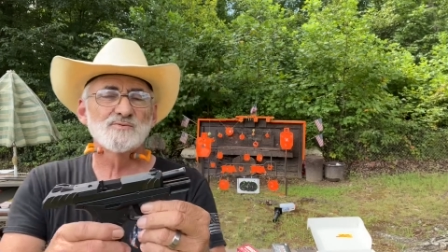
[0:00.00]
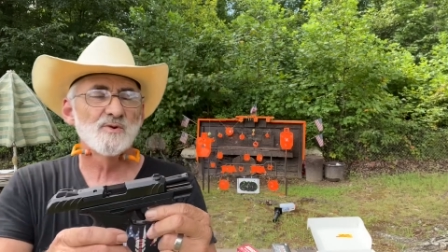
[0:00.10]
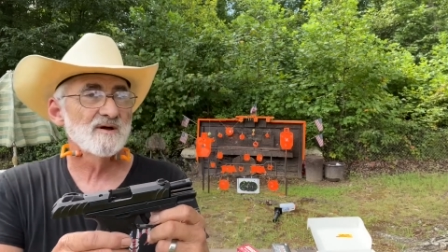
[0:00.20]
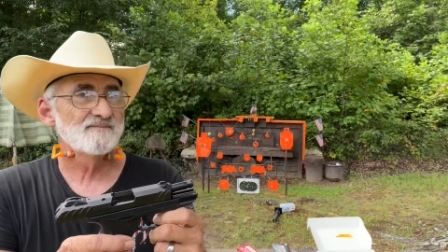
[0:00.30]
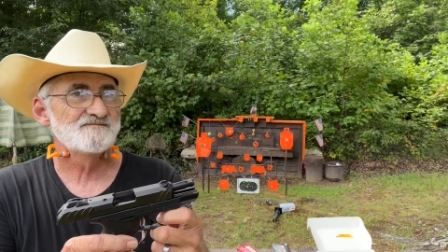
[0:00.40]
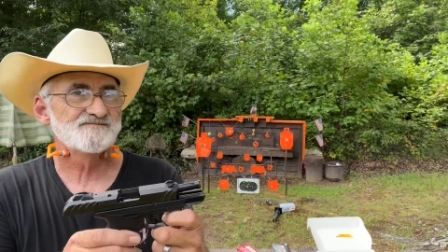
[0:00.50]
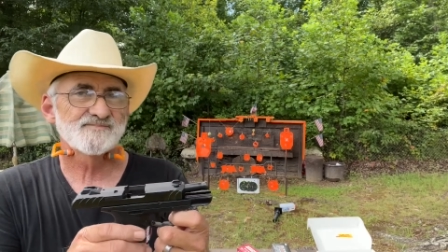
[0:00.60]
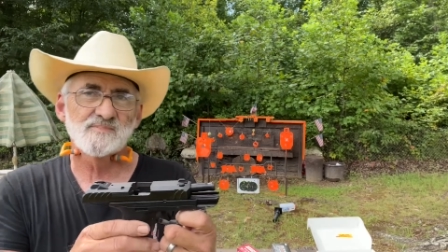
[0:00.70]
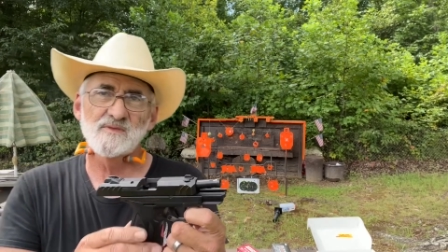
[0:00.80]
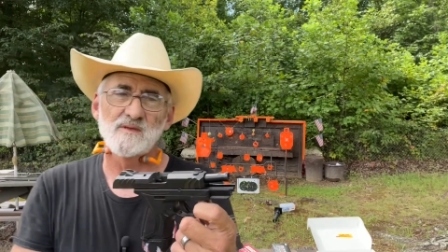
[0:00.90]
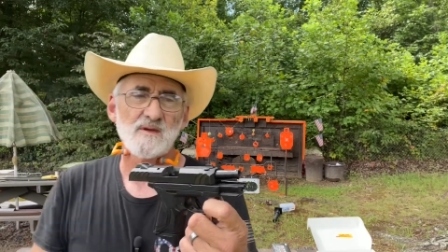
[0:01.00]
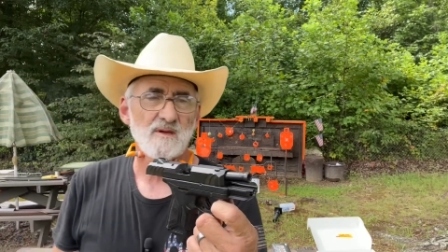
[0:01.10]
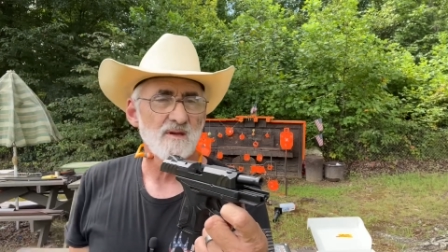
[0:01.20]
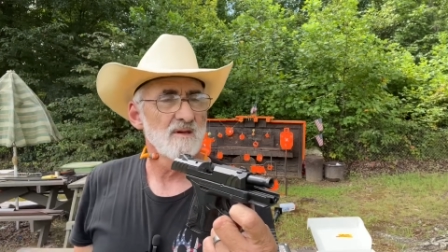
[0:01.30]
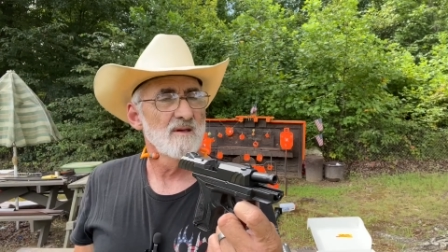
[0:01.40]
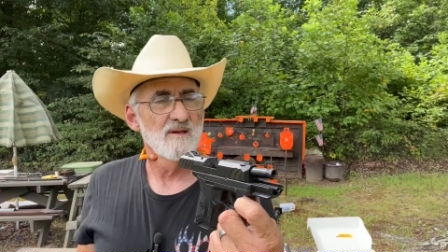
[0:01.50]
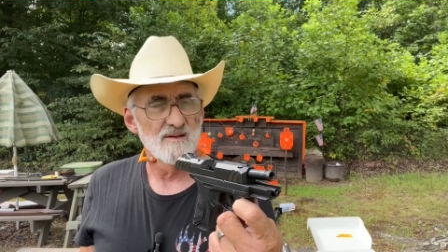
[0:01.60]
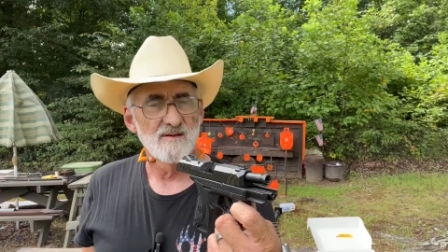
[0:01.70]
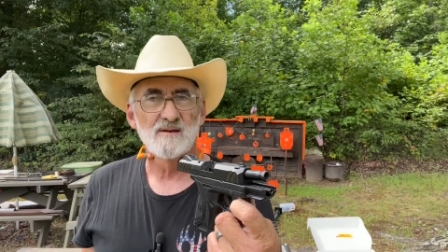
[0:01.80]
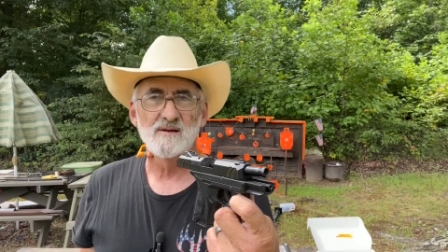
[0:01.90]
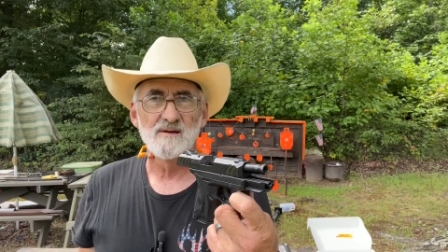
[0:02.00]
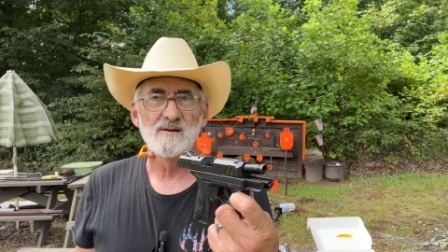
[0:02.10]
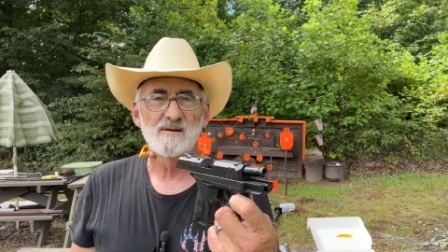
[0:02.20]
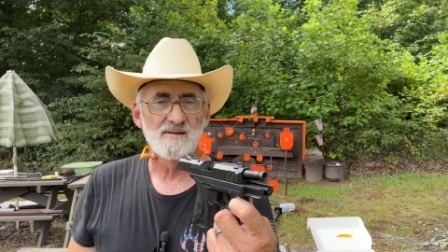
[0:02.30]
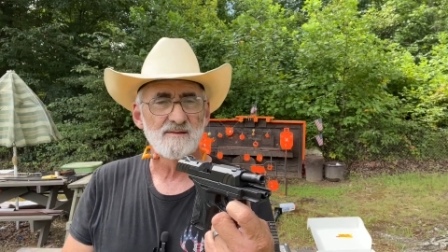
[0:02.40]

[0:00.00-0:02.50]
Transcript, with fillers: round uh,